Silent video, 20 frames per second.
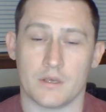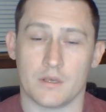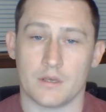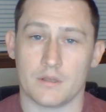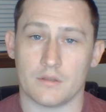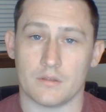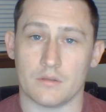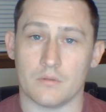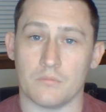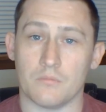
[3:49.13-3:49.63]

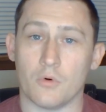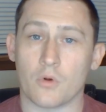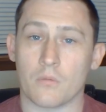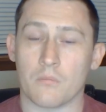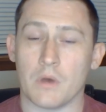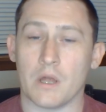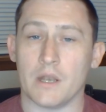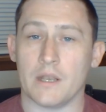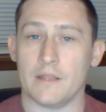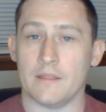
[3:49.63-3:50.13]
the more
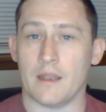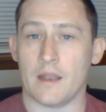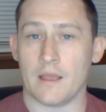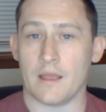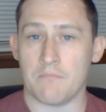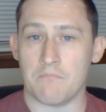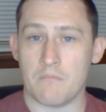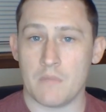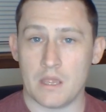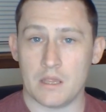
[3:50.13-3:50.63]
money that I
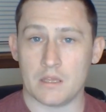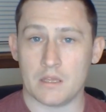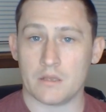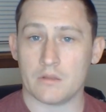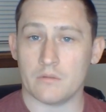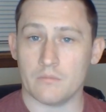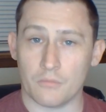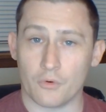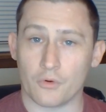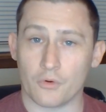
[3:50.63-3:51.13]
make,
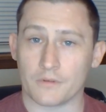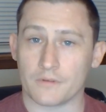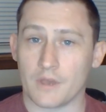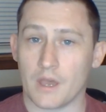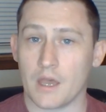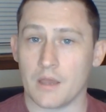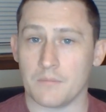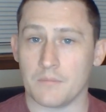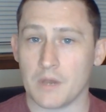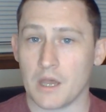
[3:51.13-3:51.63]
the more
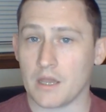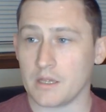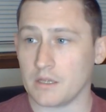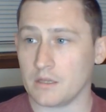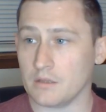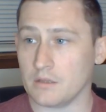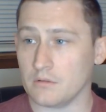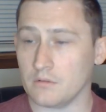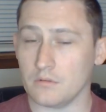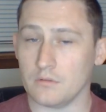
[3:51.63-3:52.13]
time I
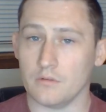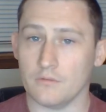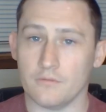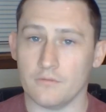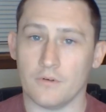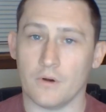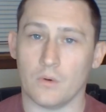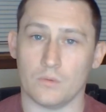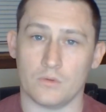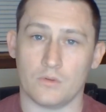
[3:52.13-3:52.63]
can
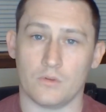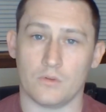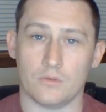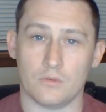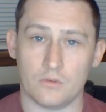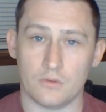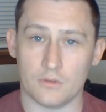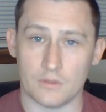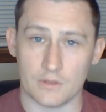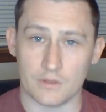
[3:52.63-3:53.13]
devote
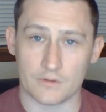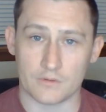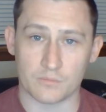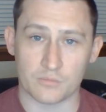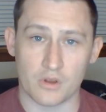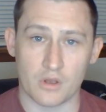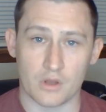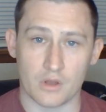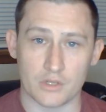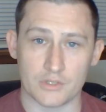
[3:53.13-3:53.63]
to this
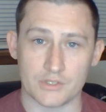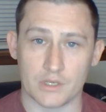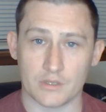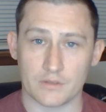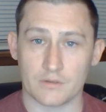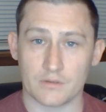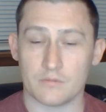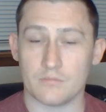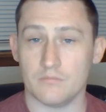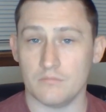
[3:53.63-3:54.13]

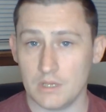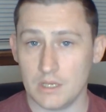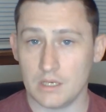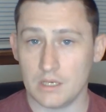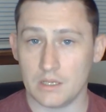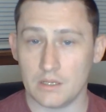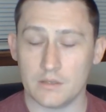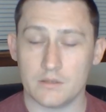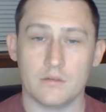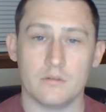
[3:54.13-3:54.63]
project,
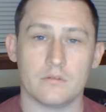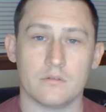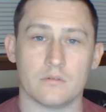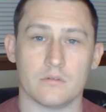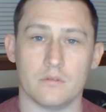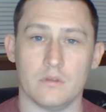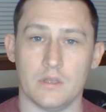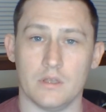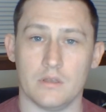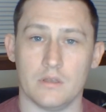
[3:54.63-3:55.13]
meaning
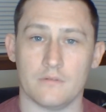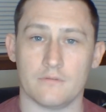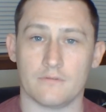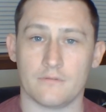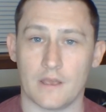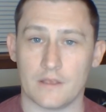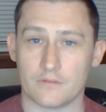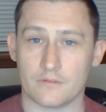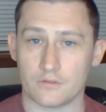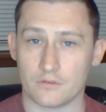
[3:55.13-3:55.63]
the
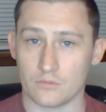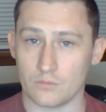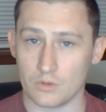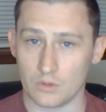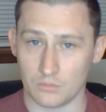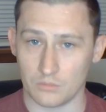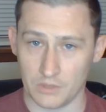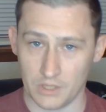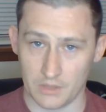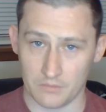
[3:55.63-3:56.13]
faster
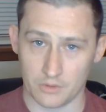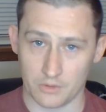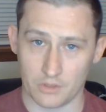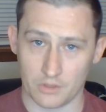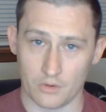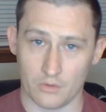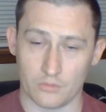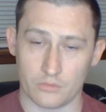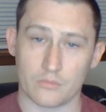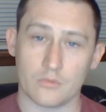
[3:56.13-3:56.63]
we'll be able to
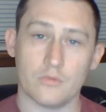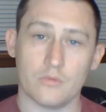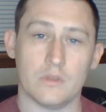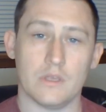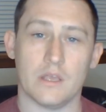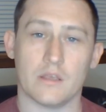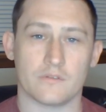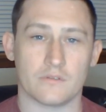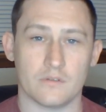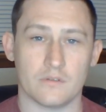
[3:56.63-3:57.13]
go through the
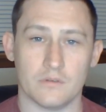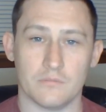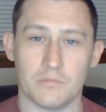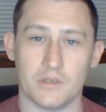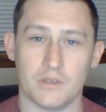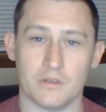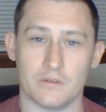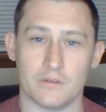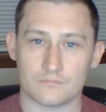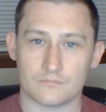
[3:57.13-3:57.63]

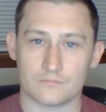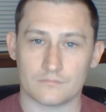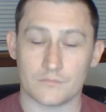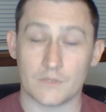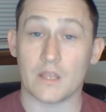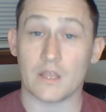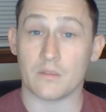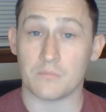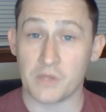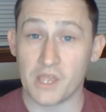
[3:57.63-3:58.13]
SCPs.
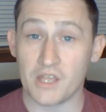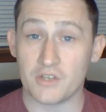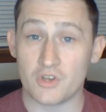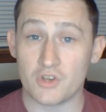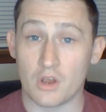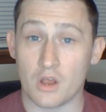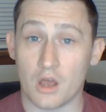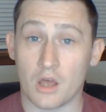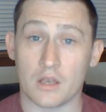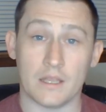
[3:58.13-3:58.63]
Now, the
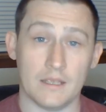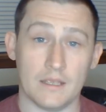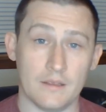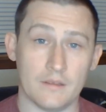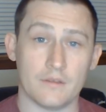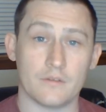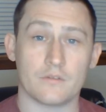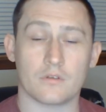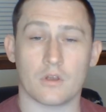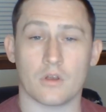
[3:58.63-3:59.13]
Patreon
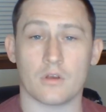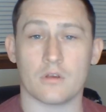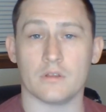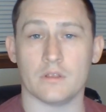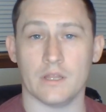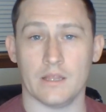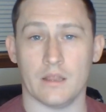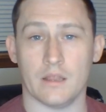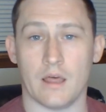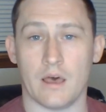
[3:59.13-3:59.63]
is
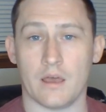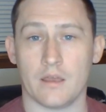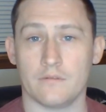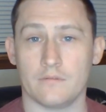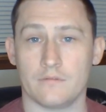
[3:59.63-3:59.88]
currently live,